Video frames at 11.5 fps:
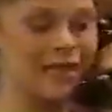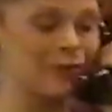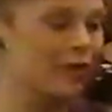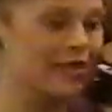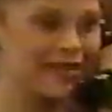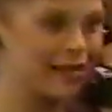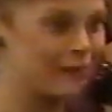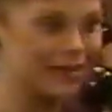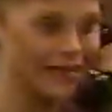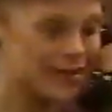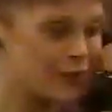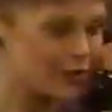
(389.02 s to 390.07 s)
I'm going to come,
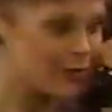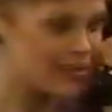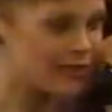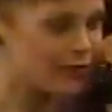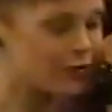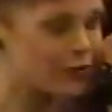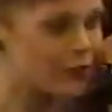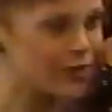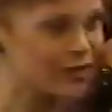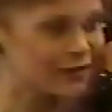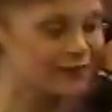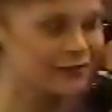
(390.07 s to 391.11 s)
honey. I wouldn't miss it for the
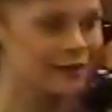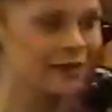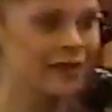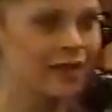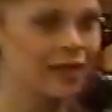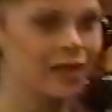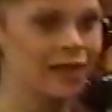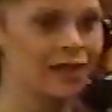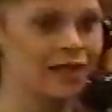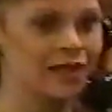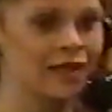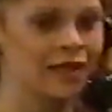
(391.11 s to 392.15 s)
world.
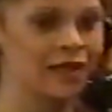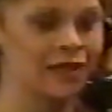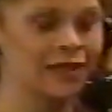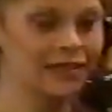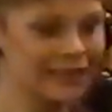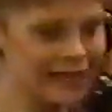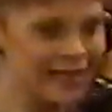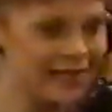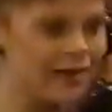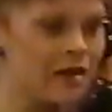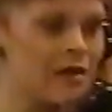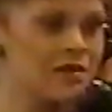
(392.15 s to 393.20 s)
Yeah,
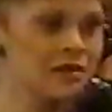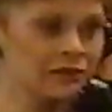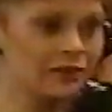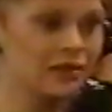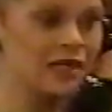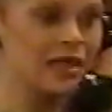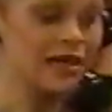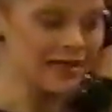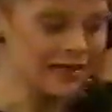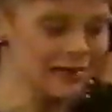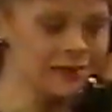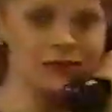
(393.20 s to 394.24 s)

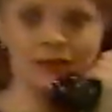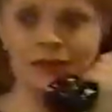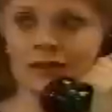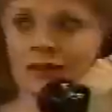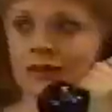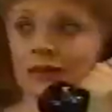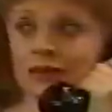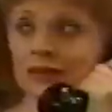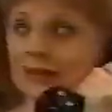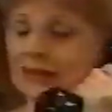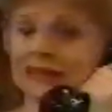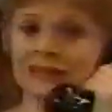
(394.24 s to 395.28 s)
I,
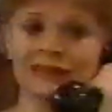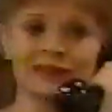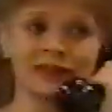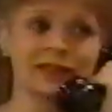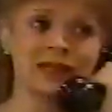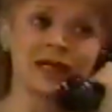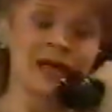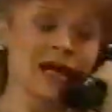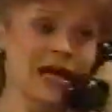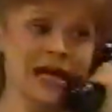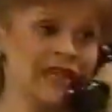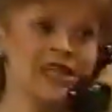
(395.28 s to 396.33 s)
uh,
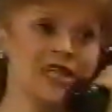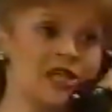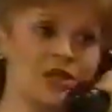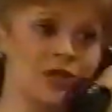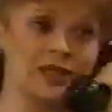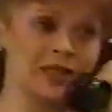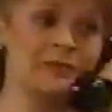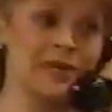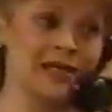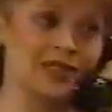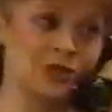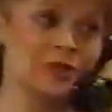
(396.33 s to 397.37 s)
I think Kurt can
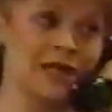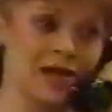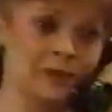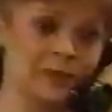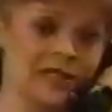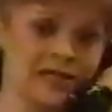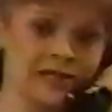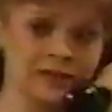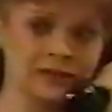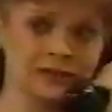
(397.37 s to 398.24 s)
manage without me.